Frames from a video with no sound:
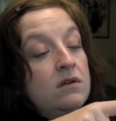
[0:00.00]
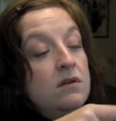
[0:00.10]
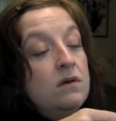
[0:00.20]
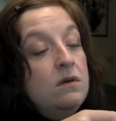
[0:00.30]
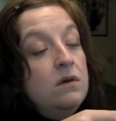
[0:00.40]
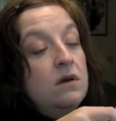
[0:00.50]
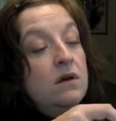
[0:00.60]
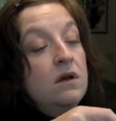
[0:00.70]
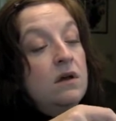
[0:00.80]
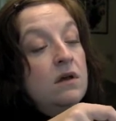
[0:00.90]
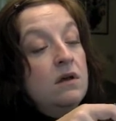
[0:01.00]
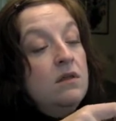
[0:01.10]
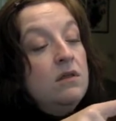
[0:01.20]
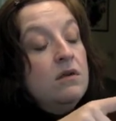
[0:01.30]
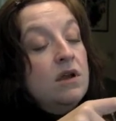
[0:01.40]
2,
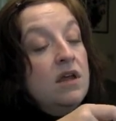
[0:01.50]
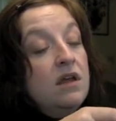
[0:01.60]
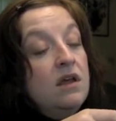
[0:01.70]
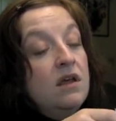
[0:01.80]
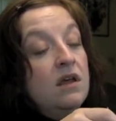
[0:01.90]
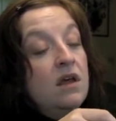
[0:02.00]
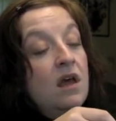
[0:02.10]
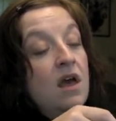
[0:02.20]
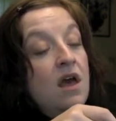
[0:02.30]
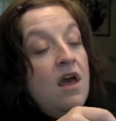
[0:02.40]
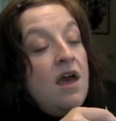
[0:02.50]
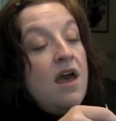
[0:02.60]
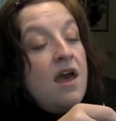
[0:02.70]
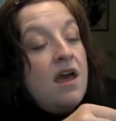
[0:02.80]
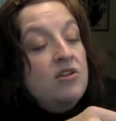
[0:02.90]
3,
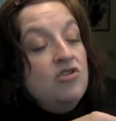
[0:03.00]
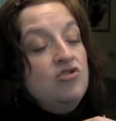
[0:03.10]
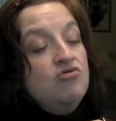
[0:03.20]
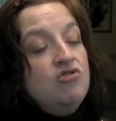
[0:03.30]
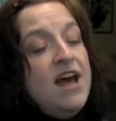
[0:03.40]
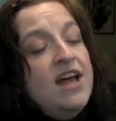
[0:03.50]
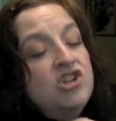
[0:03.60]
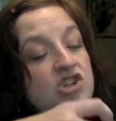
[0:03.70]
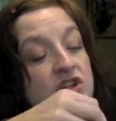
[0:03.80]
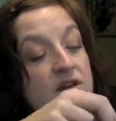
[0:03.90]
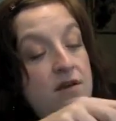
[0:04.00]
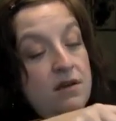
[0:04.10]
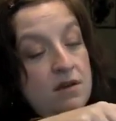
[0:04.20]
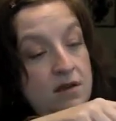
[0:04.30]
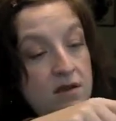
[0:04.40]
and stretch.
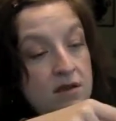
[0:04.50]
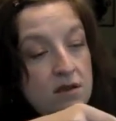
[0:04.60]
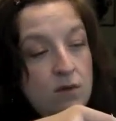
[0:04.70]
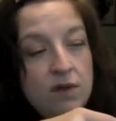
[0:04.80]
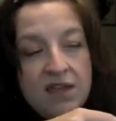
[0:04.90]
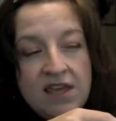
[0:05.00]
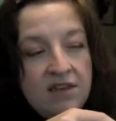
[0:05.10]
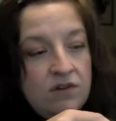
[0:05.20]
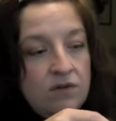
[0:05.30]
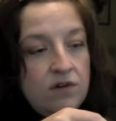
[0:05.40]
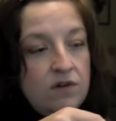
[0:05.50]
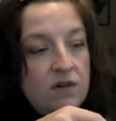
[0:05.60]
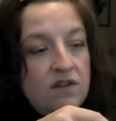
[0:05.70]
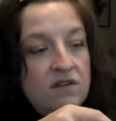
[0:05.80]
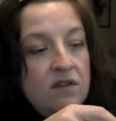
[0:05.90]
You really can't overdo
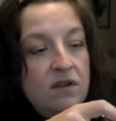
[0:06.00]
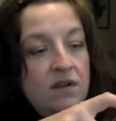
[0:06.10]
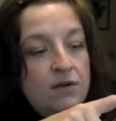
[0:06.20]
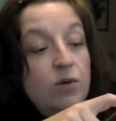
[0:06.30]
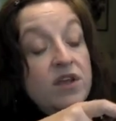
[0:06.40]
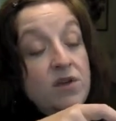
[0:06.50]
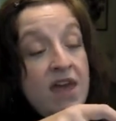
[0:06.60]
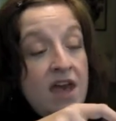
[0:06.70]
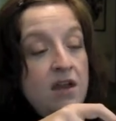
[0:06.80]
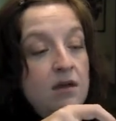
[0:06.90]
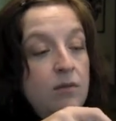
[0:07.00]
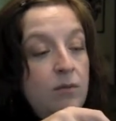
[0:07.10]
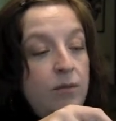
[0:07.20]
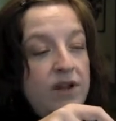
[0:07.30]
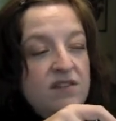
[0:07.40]
this. Well, you can,
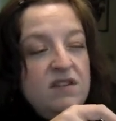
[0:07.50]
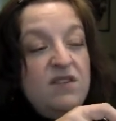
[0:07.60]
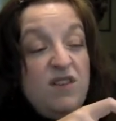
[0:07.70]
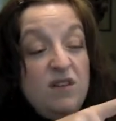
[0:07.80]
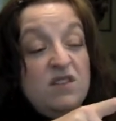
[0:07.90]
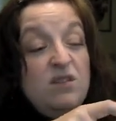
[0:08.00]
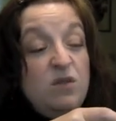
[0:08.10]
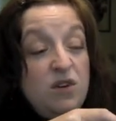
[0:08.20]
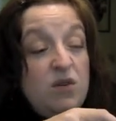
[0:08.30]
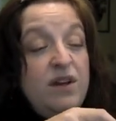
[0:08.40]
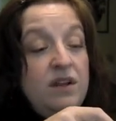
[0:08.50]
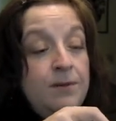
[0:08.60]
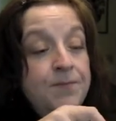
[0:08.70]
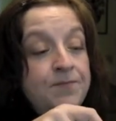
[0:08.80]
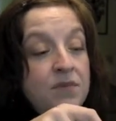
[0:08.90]
but it's difficult to overdo
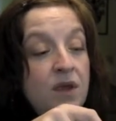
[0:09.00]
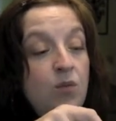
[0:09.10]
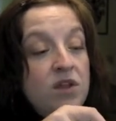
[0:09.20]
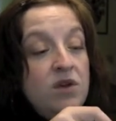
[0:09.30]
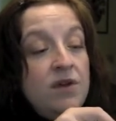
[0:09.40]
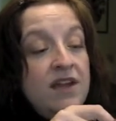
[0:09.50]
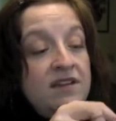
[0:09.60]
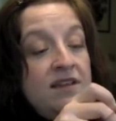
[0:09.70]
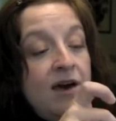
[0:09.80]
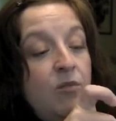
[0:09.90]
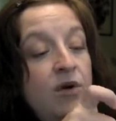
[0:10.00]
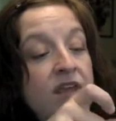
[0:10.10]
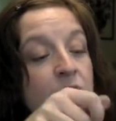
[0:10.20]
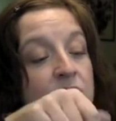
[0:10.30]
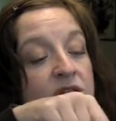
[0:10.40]
it. And when you get to that
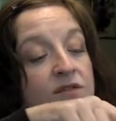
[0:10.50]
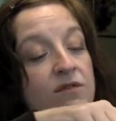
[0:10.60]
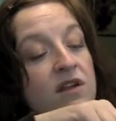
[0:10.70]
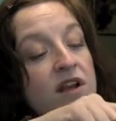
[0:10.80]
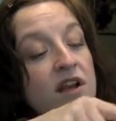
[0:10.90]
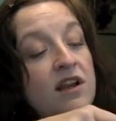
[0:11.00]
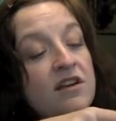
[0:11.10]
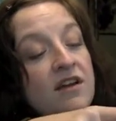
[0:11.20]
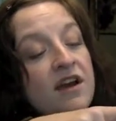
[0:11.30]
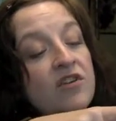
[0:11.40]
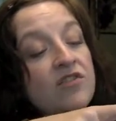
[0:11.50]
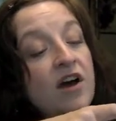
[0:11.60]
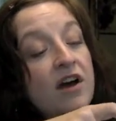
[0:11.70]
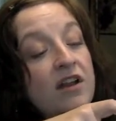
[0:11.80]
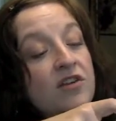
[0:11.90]
point, you will have knitted an entire
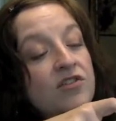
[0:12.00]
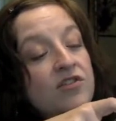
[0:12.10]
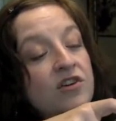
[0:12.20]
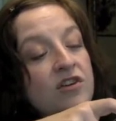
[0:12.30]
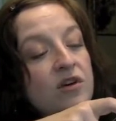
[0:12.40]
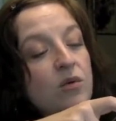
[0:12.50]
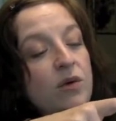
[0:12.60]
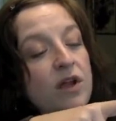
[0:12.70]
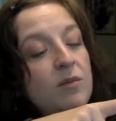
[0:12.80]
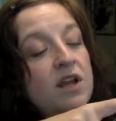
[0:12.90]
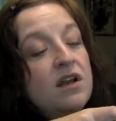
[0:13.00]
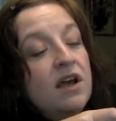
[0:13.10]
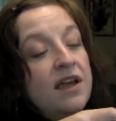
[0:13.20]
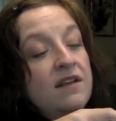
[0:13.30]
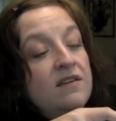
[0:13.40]
sock and you'll start to go, wait a minute,
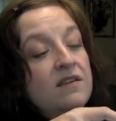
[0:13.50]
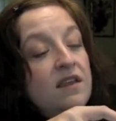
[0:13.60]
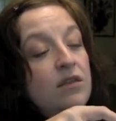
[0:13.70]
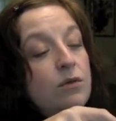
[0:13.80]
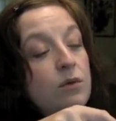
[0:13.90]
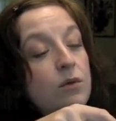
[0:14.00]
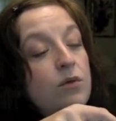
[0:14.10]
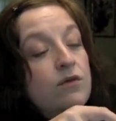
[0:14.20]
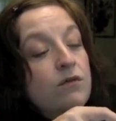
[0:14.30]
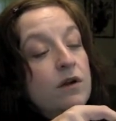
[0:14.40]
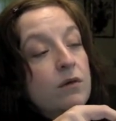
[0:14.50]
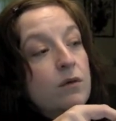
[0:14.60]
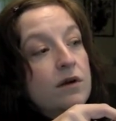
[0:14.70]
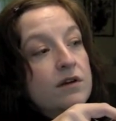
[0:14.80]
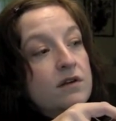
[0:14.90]
I can see through the front of the
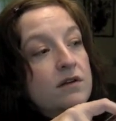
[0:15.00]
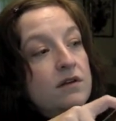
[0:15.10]
work,